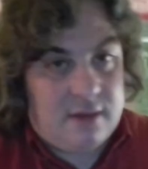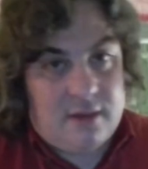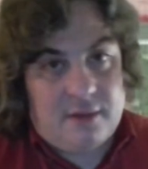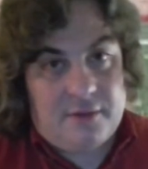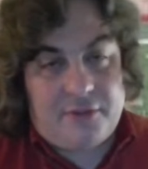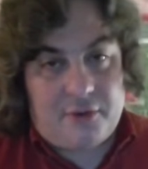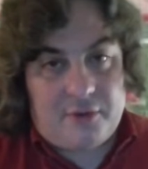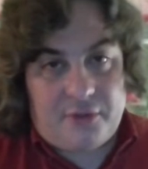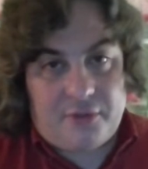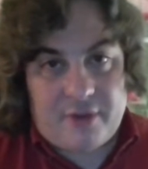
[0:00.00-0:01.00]
On 3rd
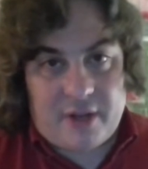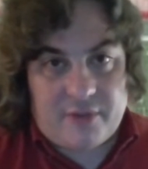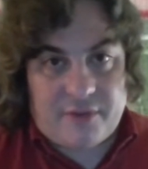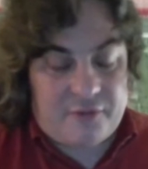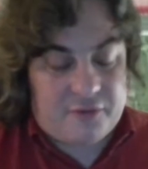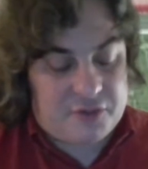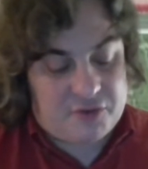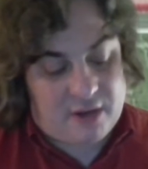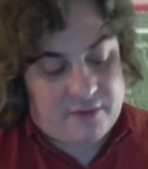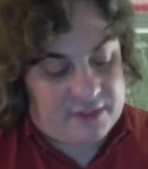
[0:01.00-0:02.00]
and 3 on their first
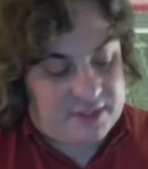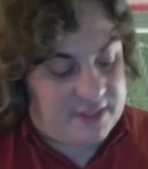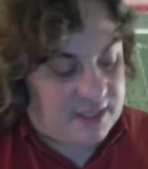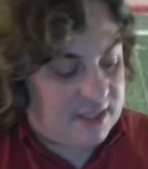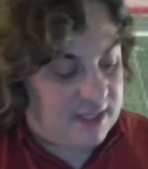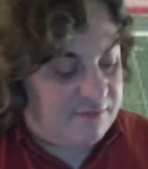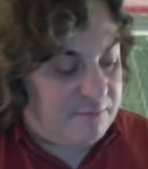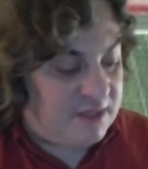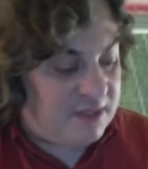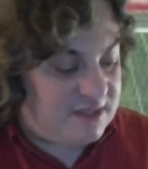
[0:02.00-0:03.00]
drive in the second half,
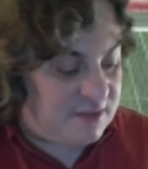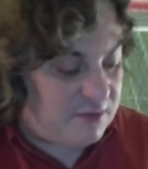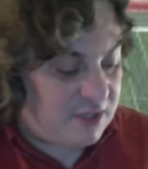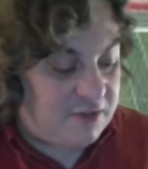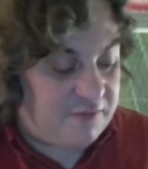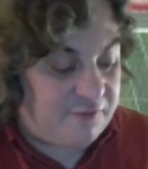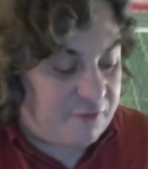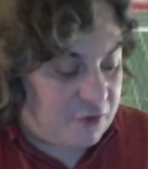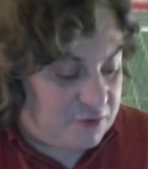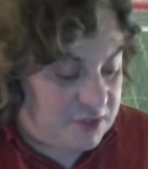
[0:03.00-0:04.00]
Minnesota
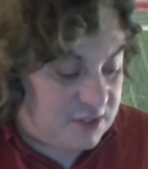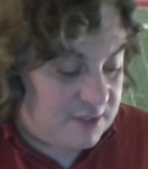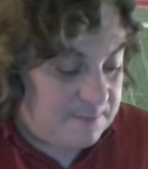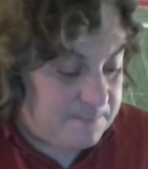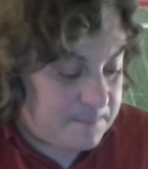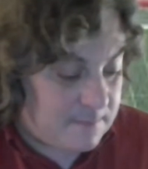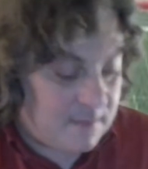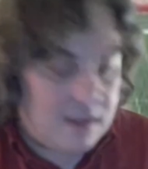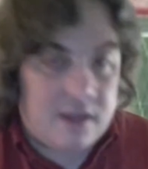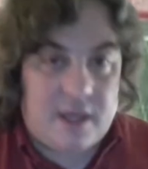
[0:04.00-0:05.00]
converts.
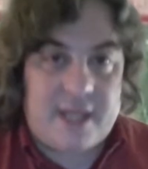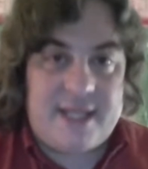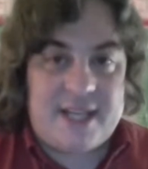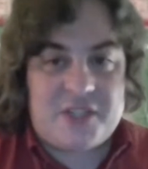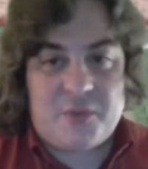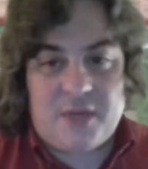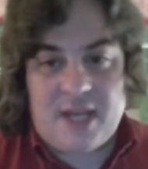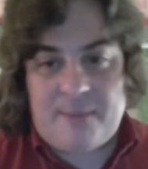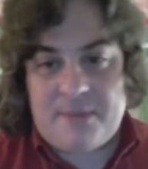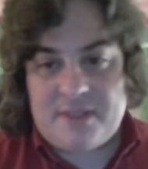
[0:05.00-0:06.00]
And guess what
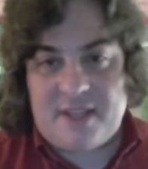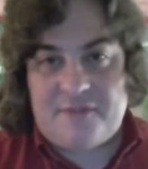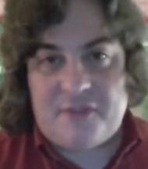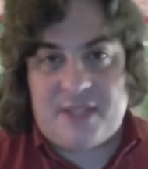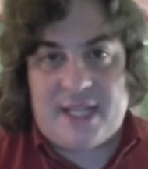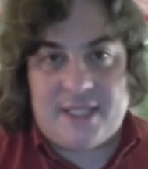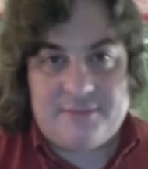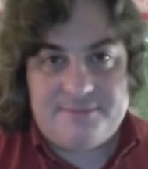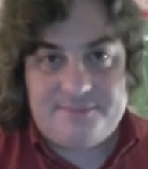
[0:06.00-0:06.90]
happens after that?